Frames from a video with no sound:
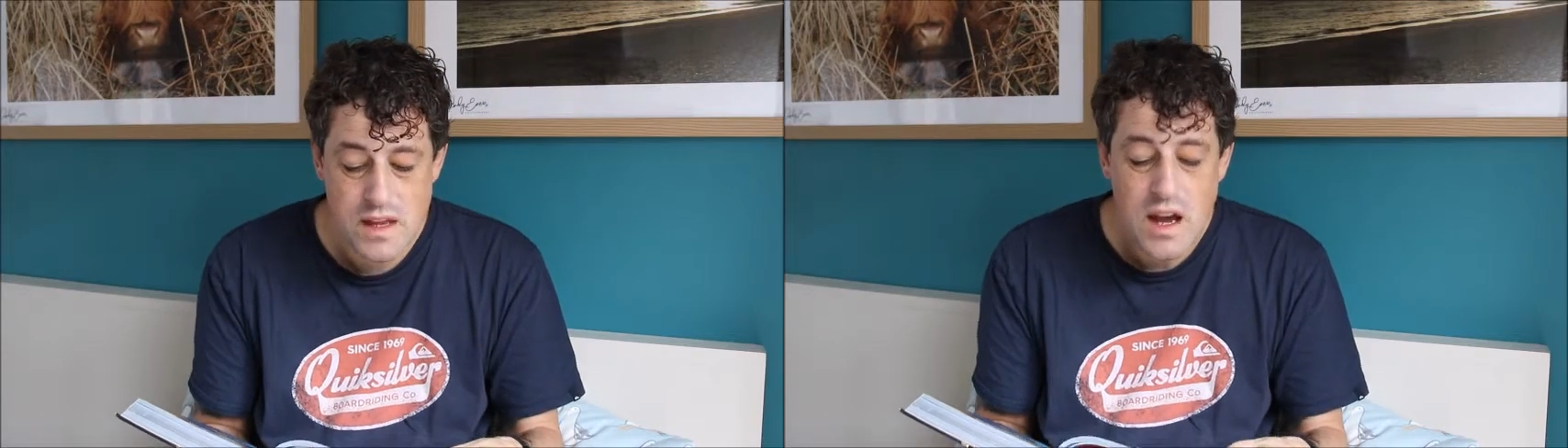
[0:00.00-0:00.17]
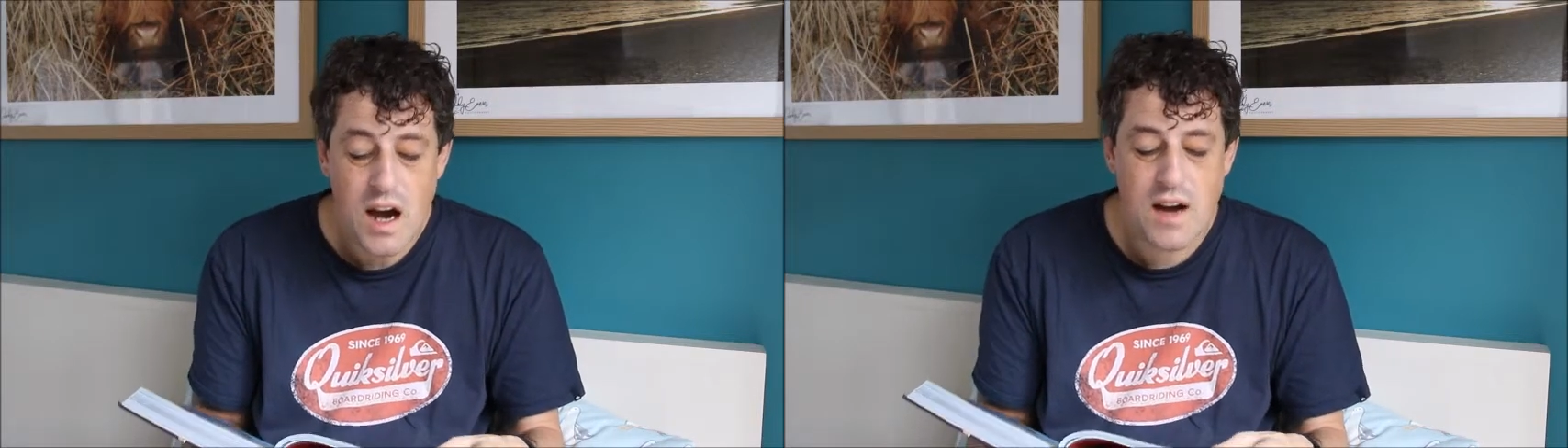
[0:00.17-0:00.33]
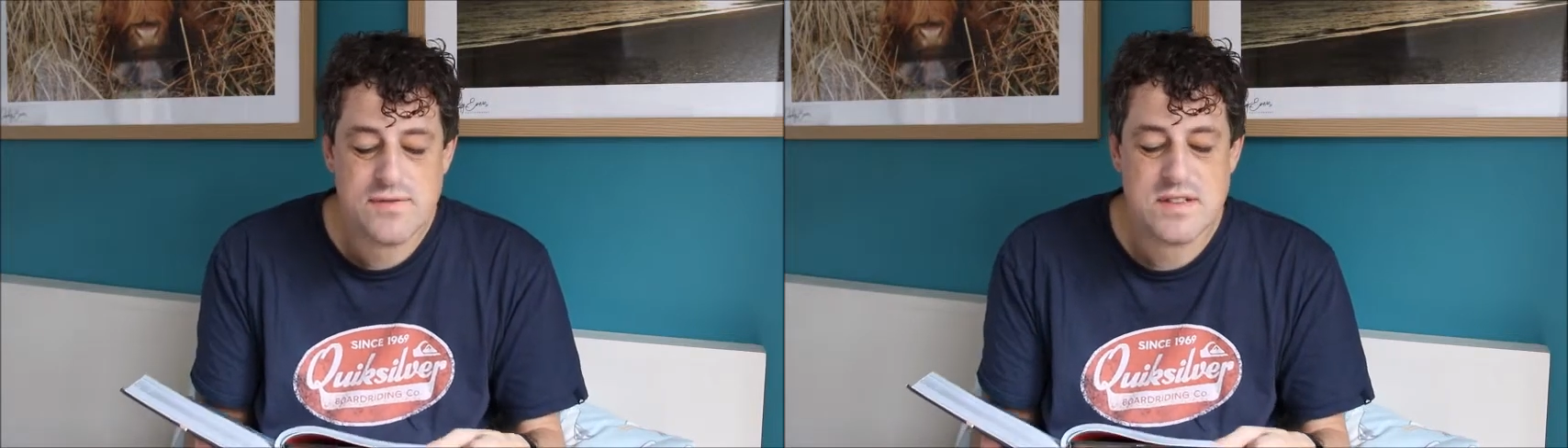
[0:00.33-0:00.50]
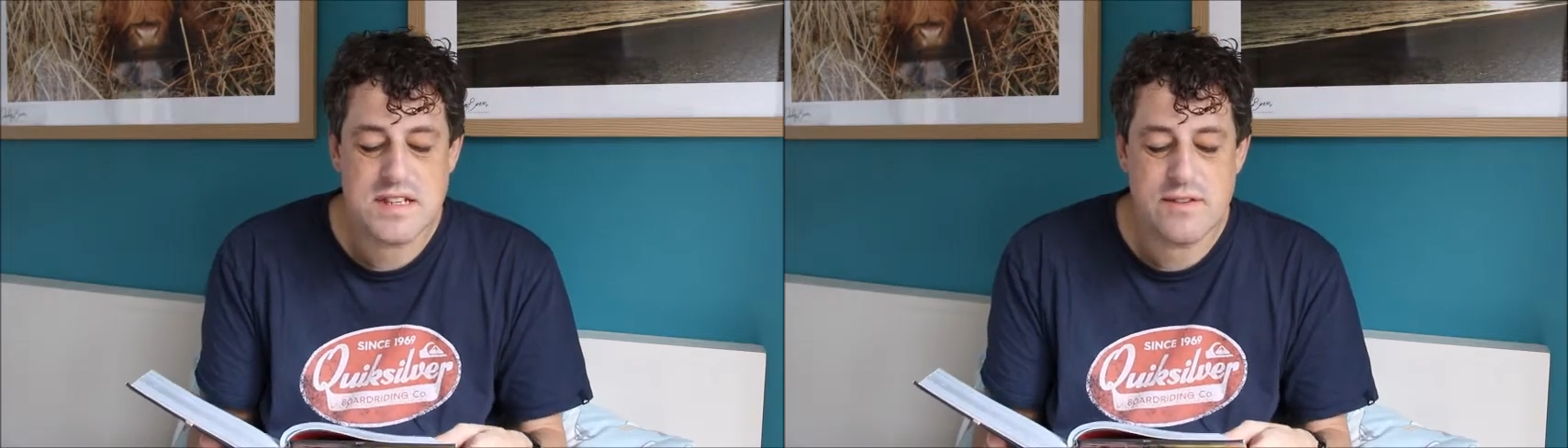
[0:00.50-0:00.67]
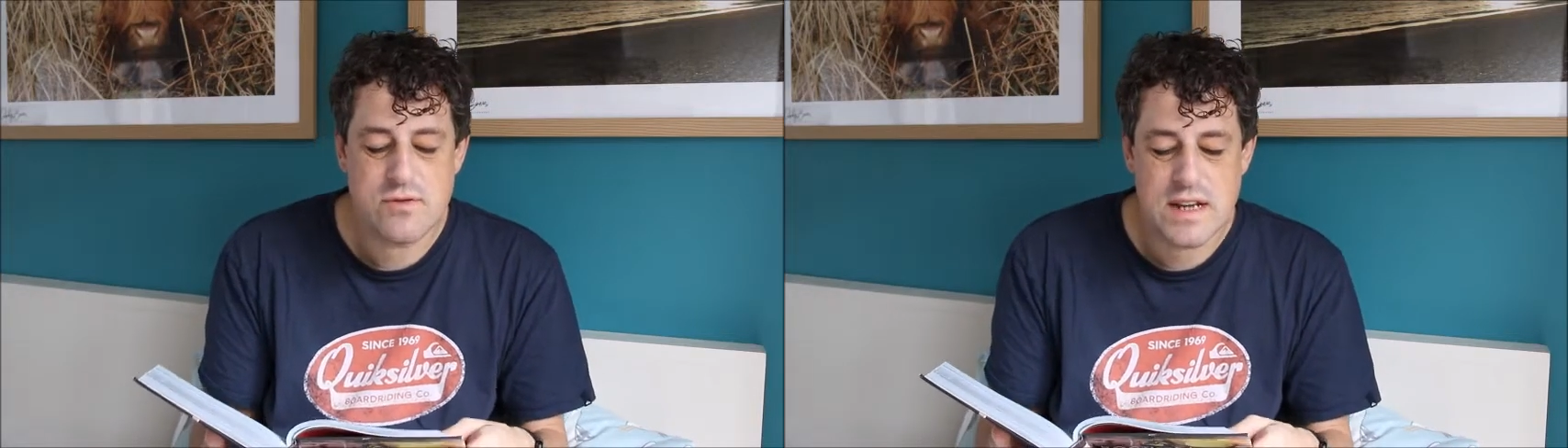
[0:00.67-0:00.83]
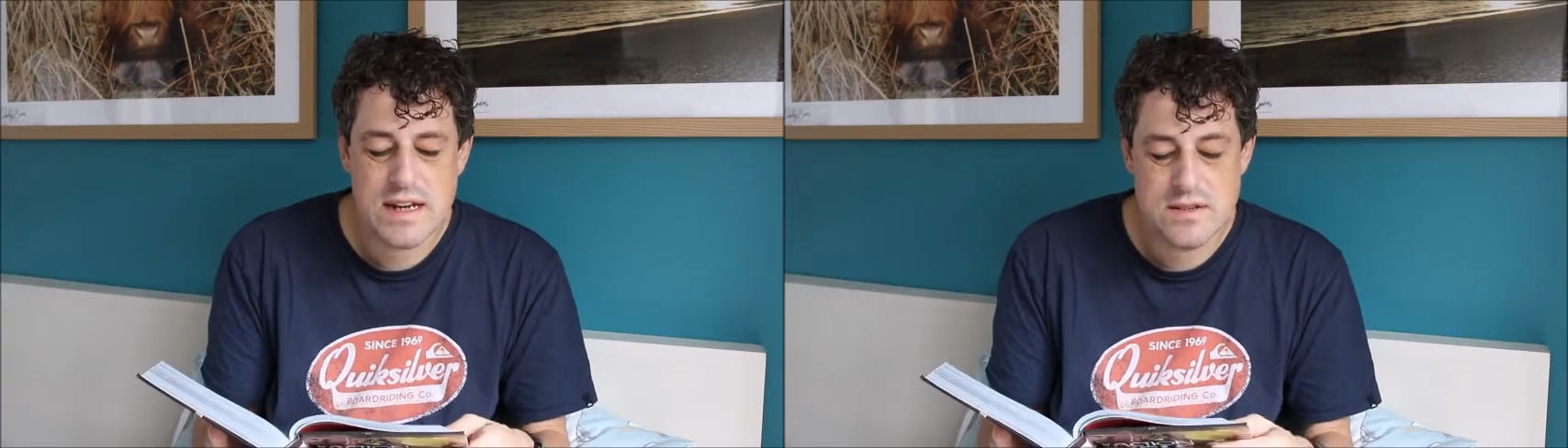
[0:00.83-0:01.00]
After
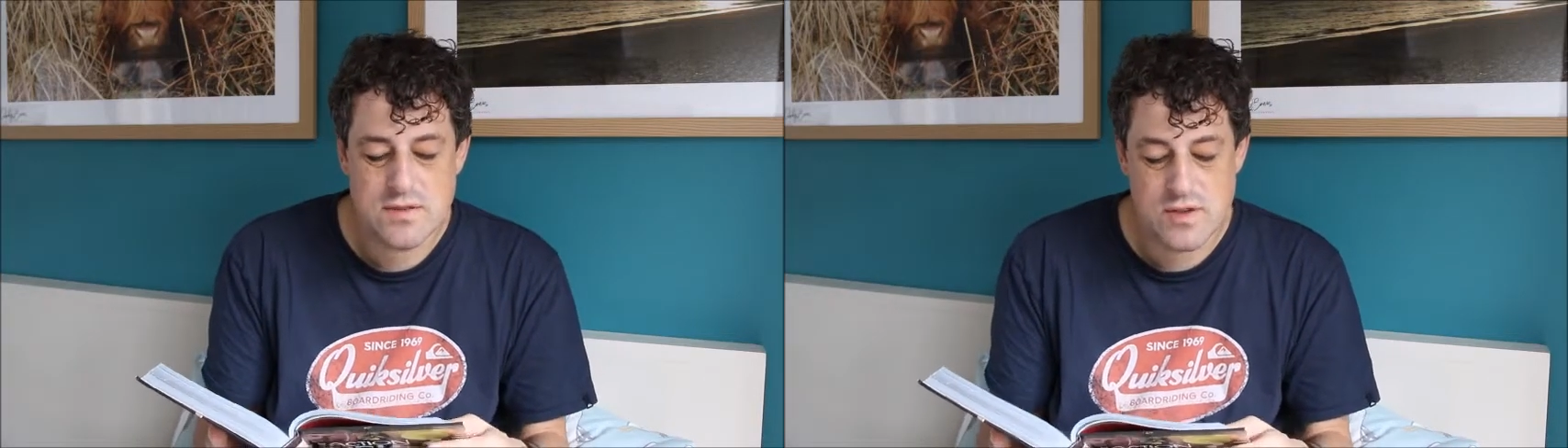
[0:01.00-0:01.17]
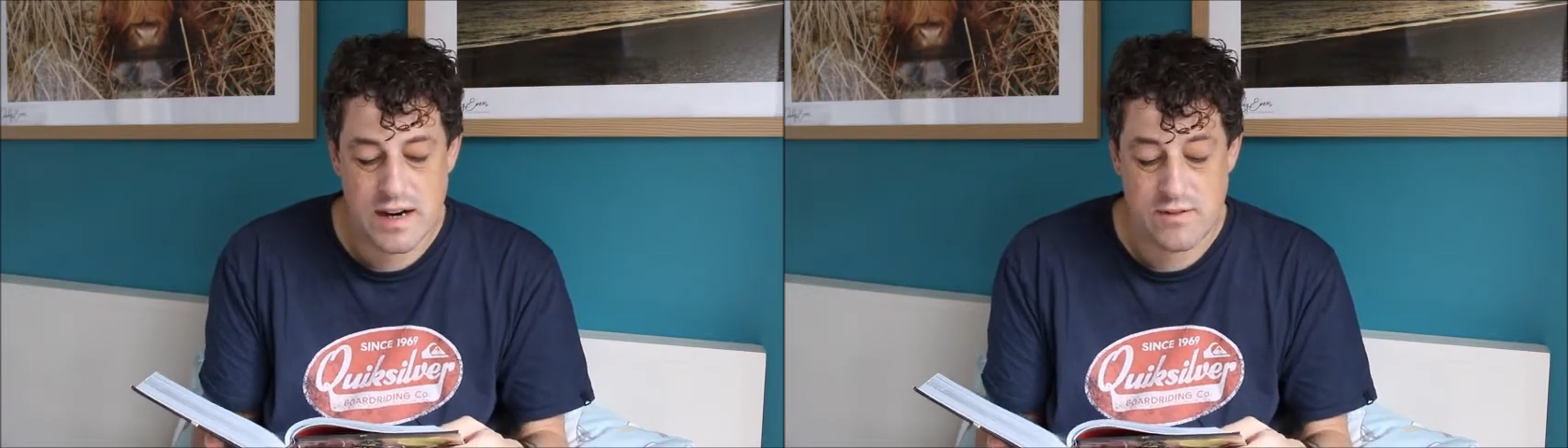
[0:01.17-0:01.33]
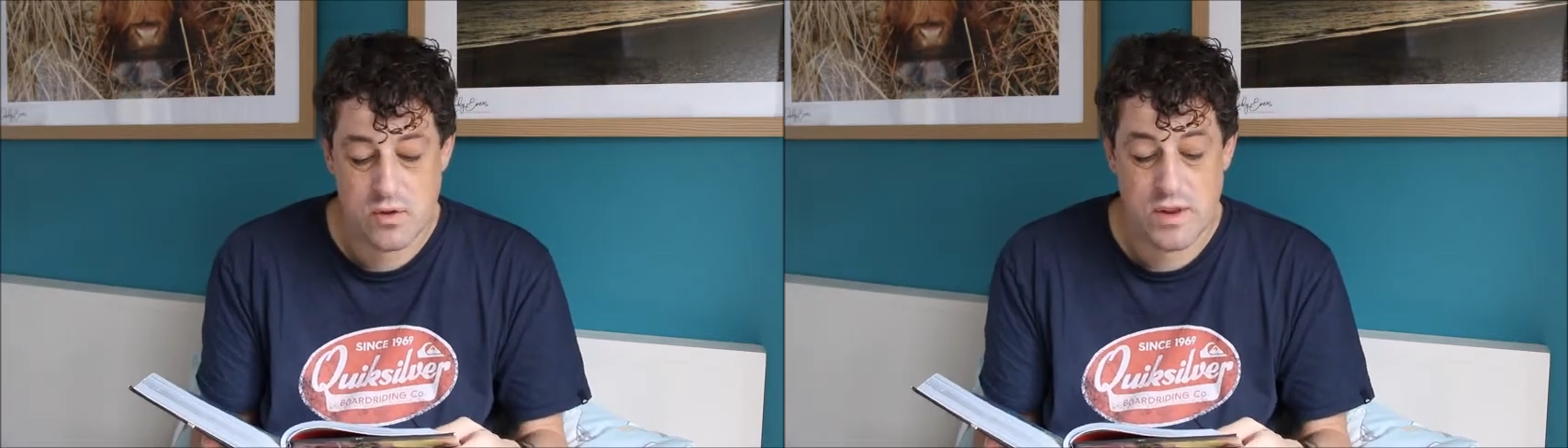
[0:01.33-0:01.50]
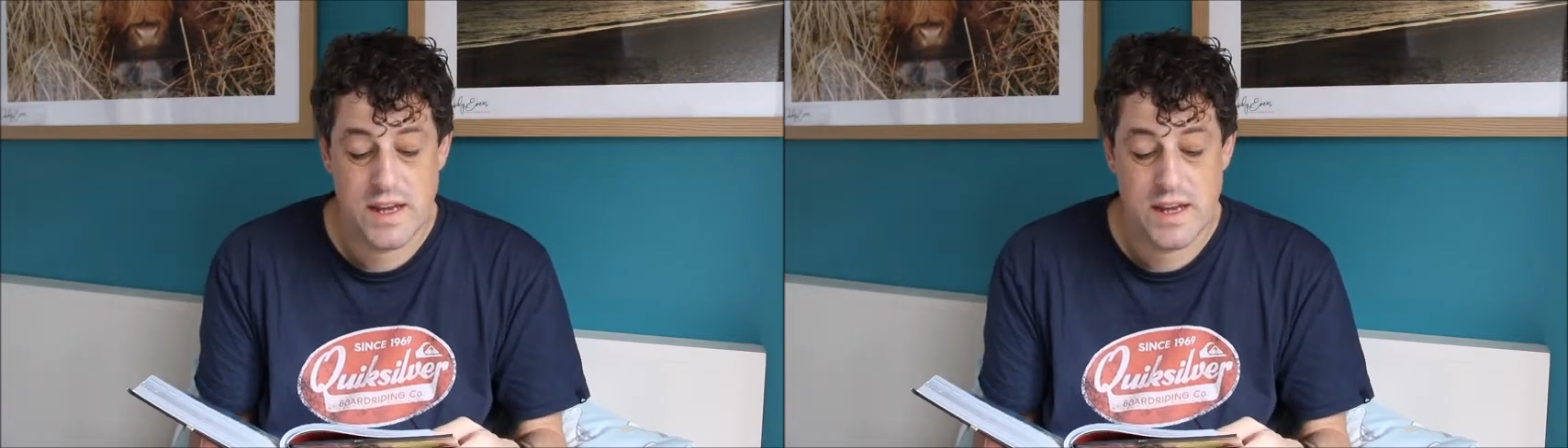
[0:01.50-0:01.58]
several days of travel,